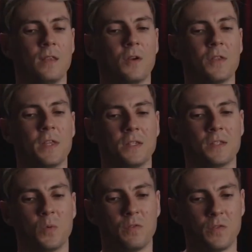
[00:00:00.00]
And there are things
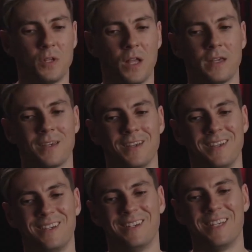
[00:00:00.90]
that we feel like,
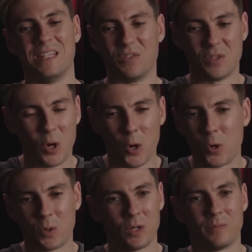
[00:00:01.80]
even
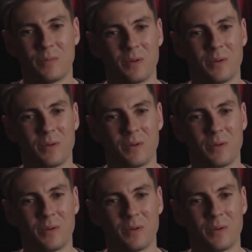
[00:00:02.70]
though